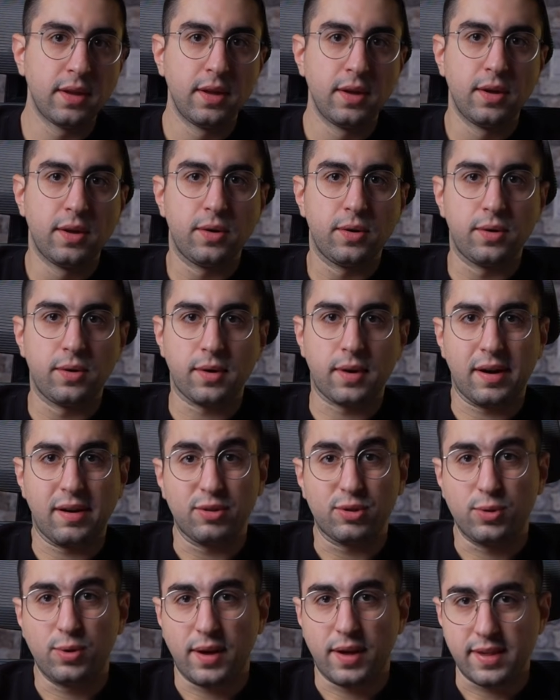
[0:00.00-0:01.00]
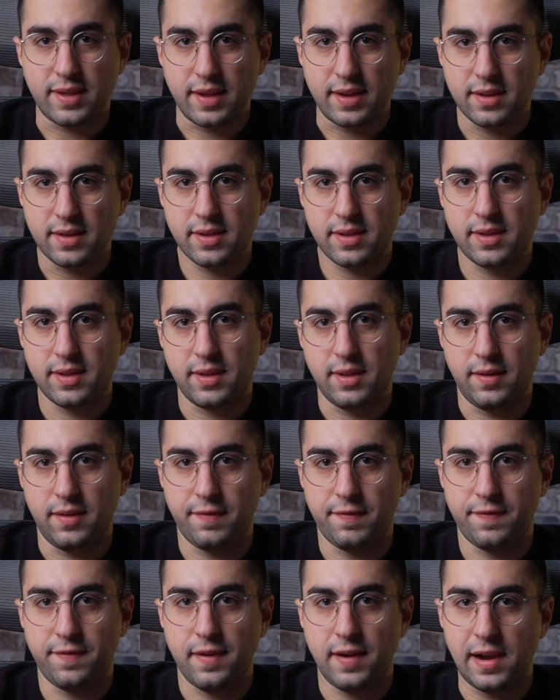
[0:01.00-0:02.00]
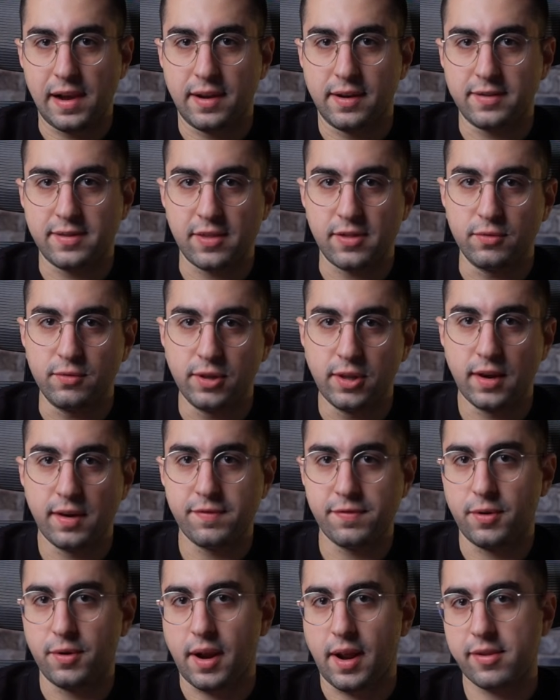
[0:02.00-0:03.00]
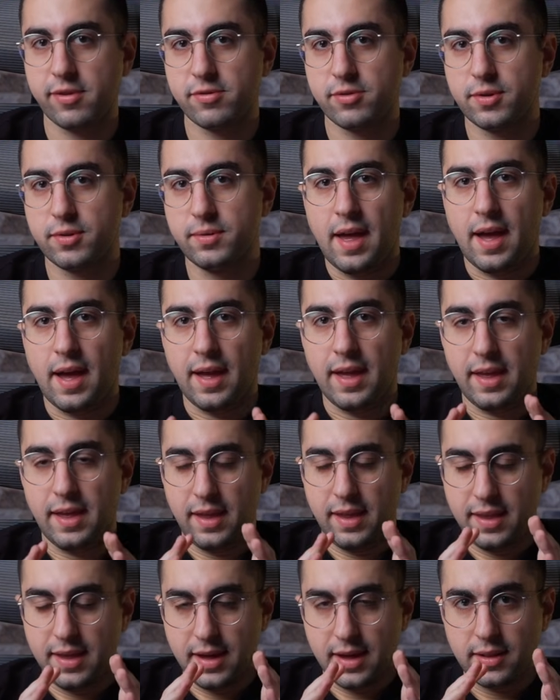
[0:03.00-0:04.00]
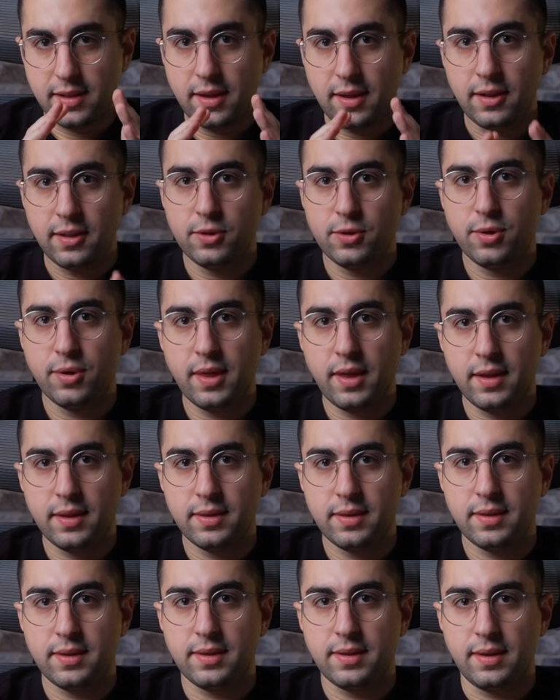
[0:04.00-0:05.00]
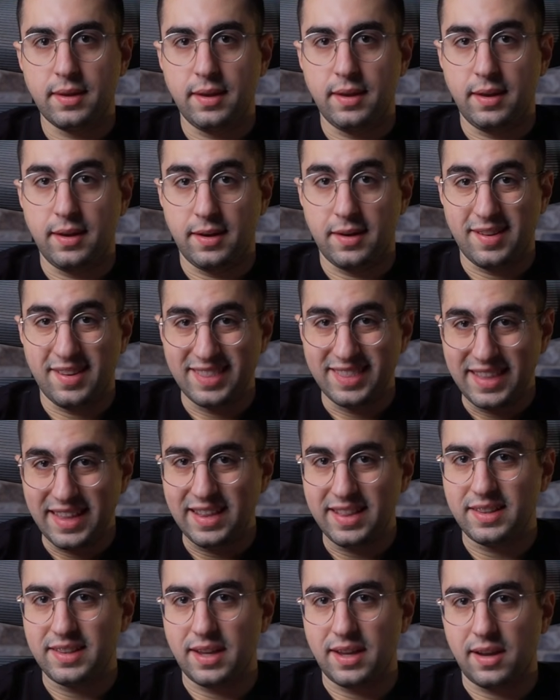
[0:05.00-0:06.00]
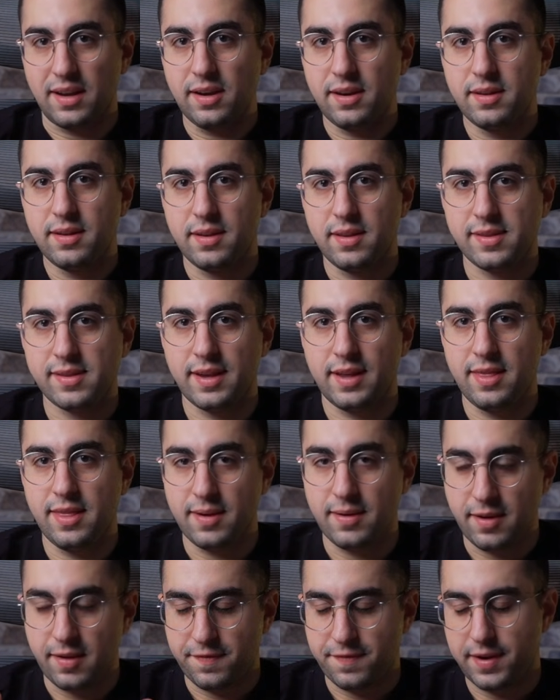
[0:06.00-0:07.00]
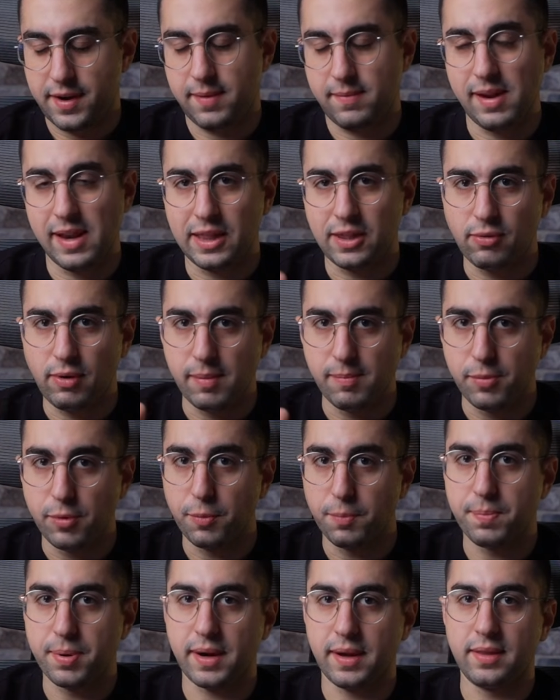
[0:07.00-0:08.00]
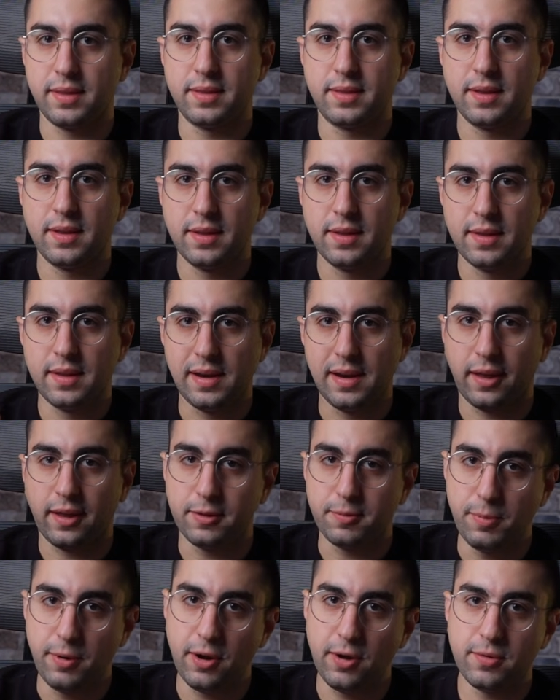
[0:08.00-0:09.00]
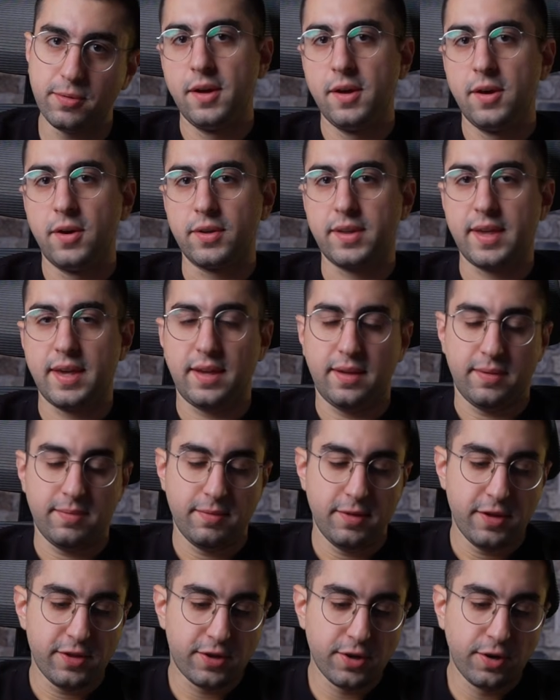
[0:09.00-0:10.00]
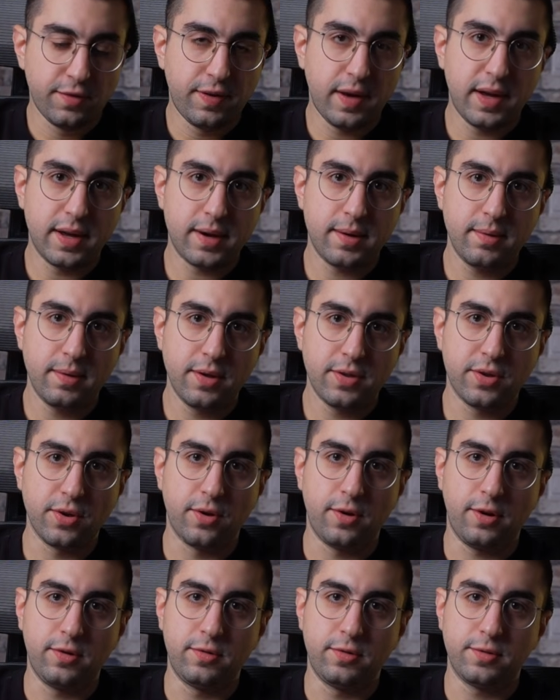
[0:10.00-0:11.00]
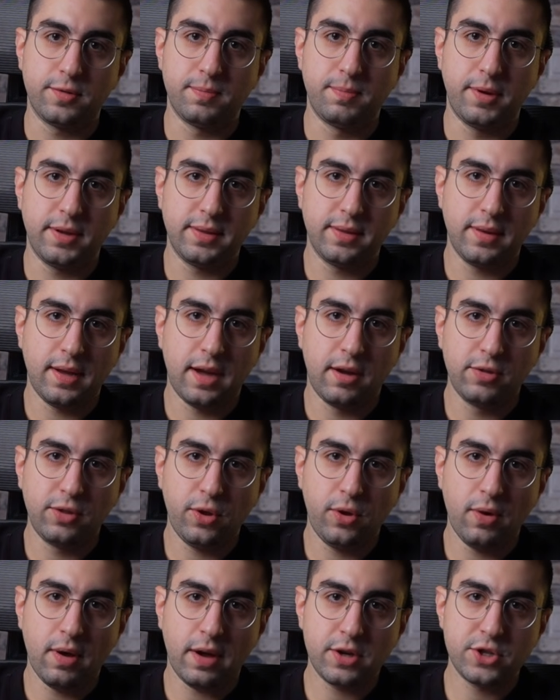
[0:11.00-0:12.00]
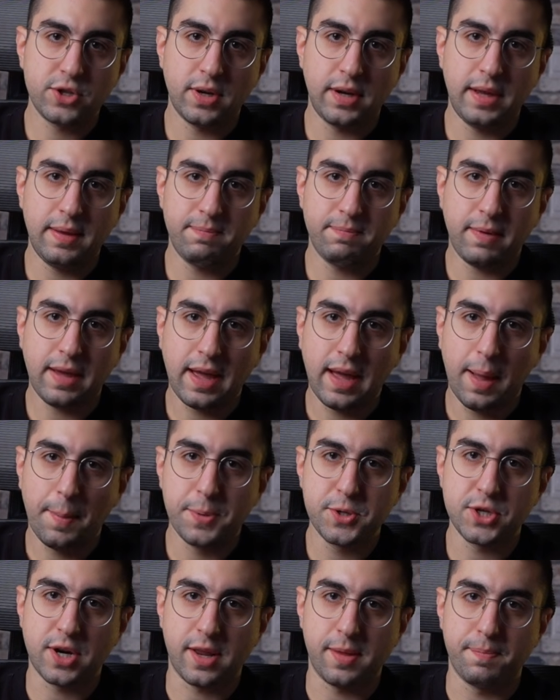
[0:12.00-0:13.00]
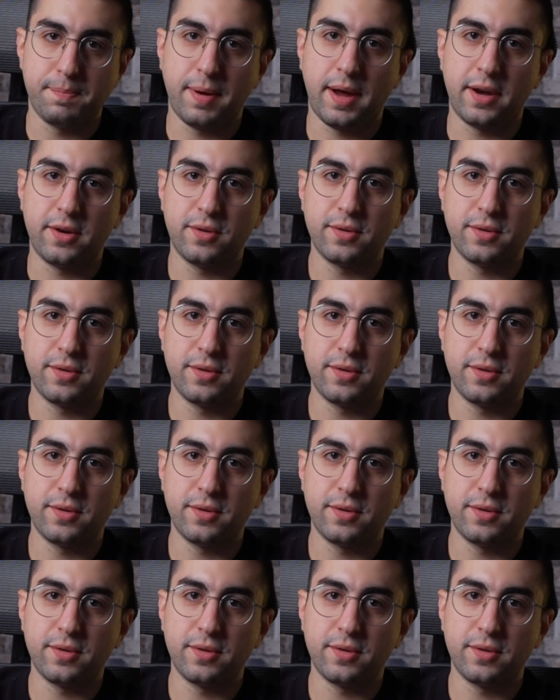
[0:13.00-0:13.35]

or how to assess if a lens is good enough for astro, I get into that in detail inside the free Milky Way blueprint linked below. Okay, so far so good, but how do you actually capture the panel